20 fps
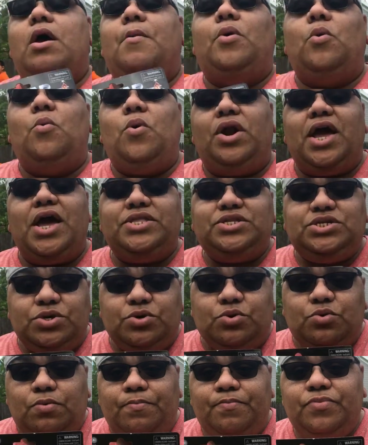But when I
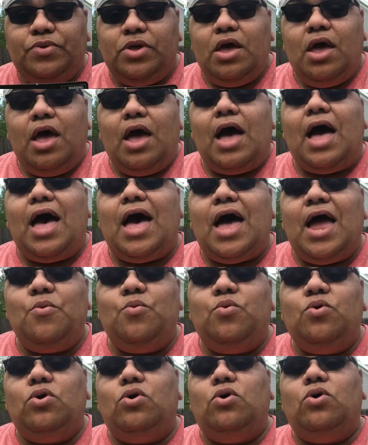do, I
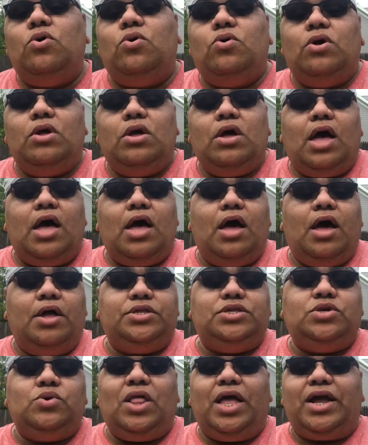will uh,
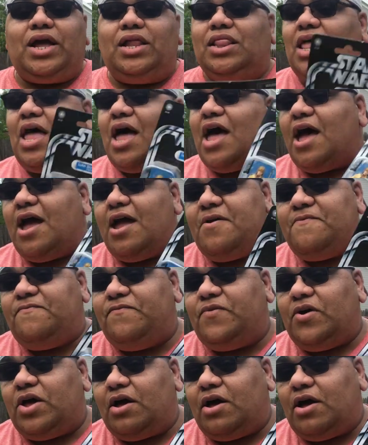do like a
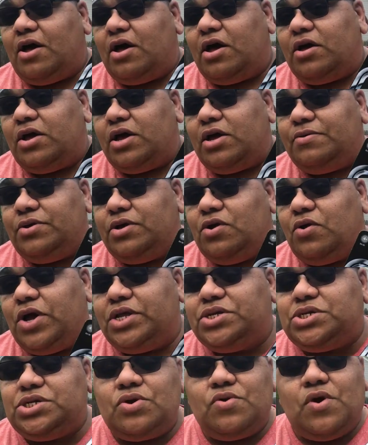live, uh, you know,
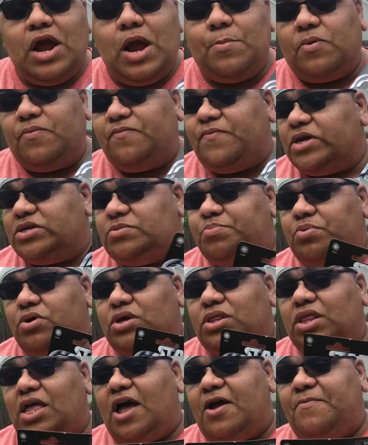Instagram or
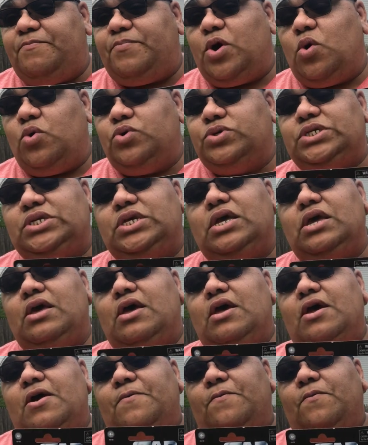Facebook live post
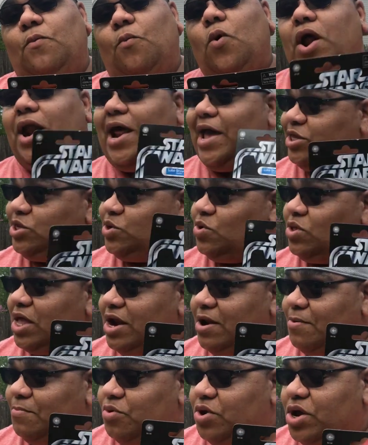when I do
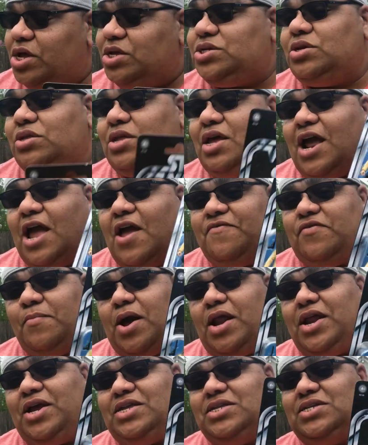let it breathe so that
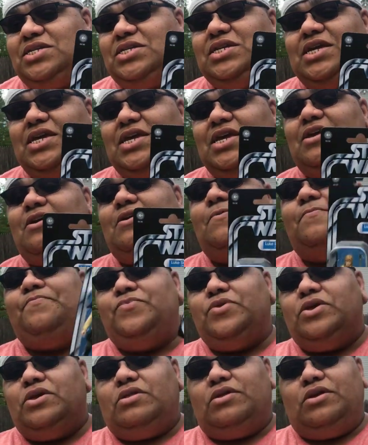everybody can see,
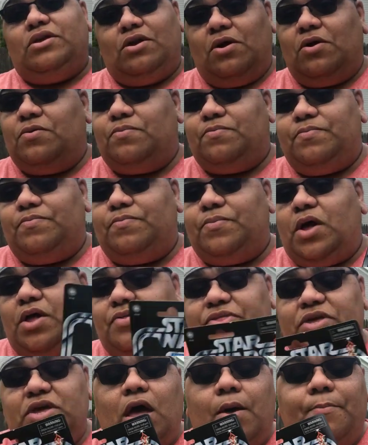you know,
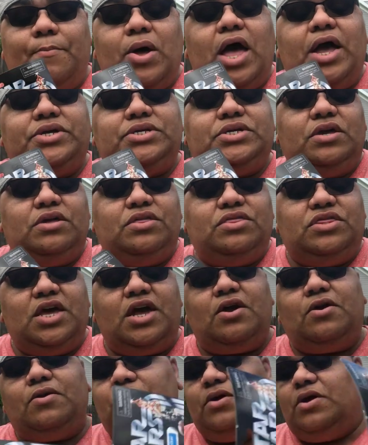the unboxing there.